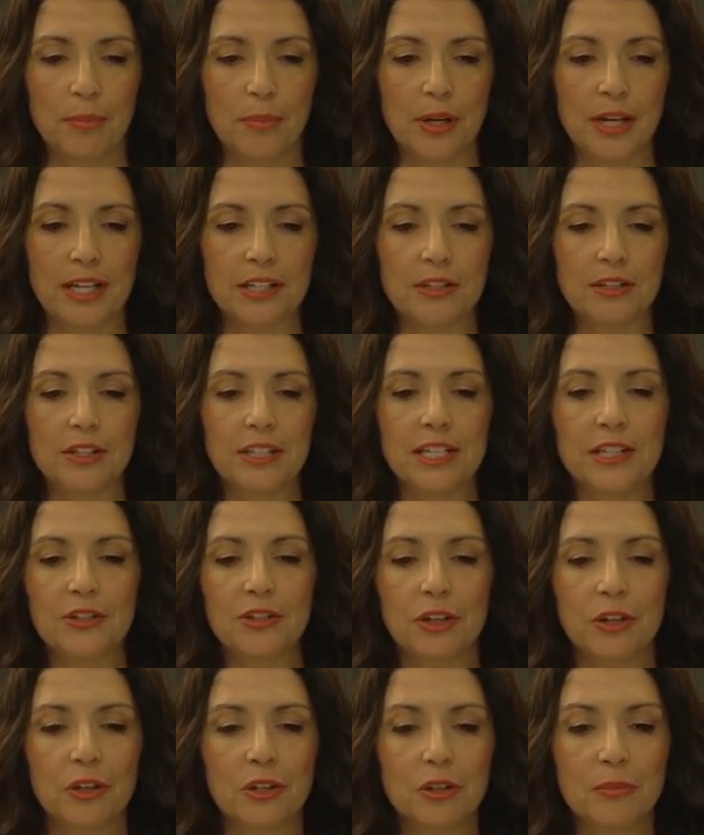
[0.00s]
But these
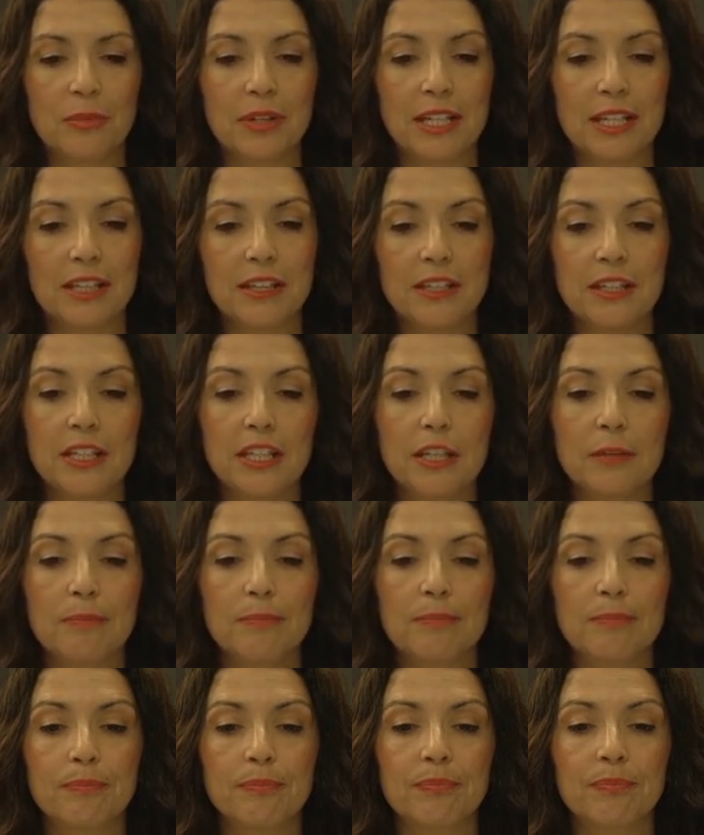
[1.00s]
are going to be the
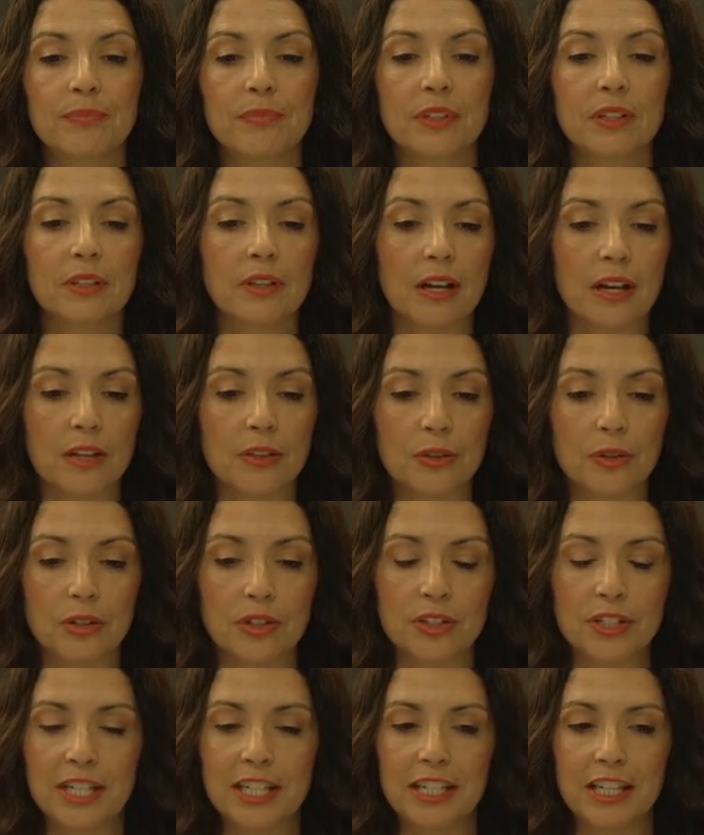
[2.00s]

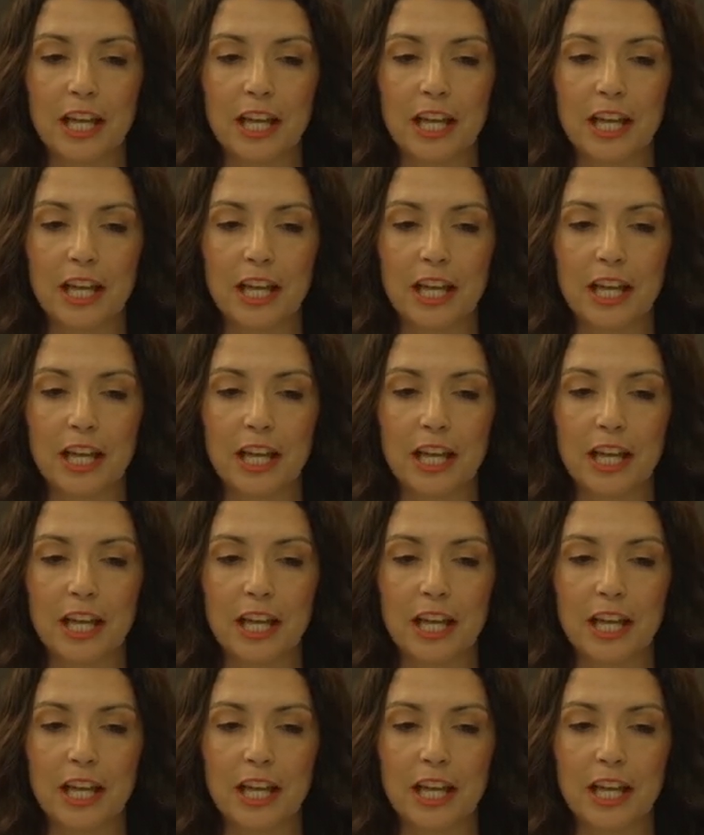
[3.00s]
13